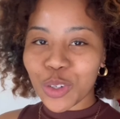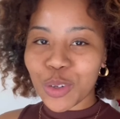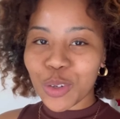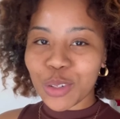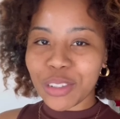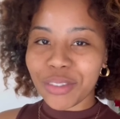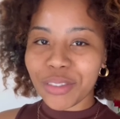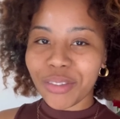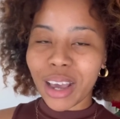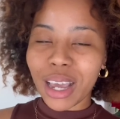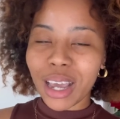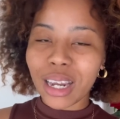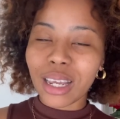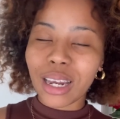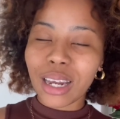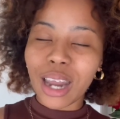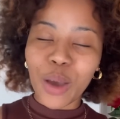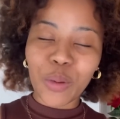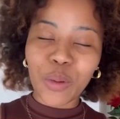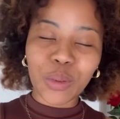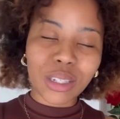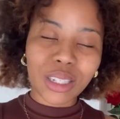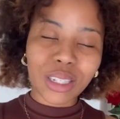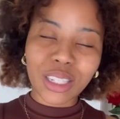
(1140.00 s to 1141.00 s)
notified and i
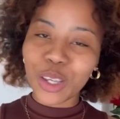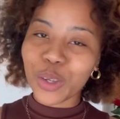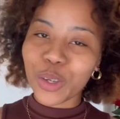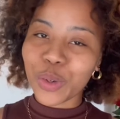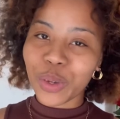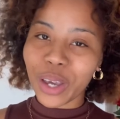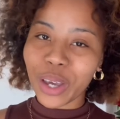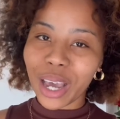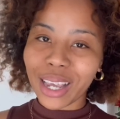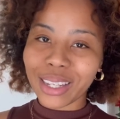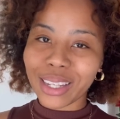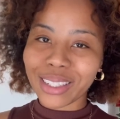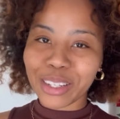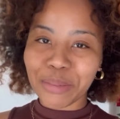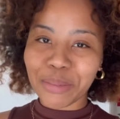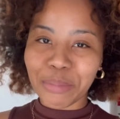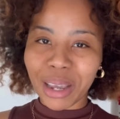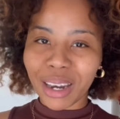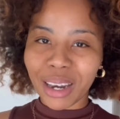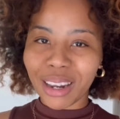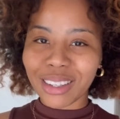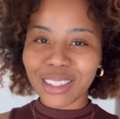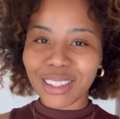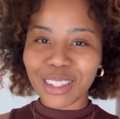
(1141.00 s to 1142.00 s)
will see you guys in my
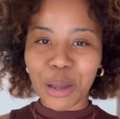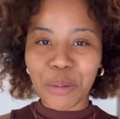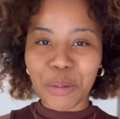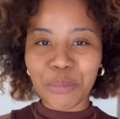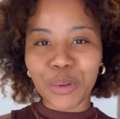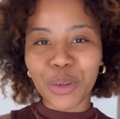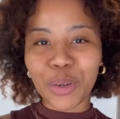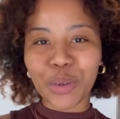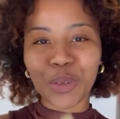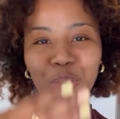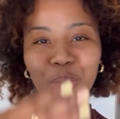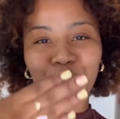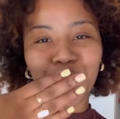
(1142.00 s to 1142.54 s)
next upload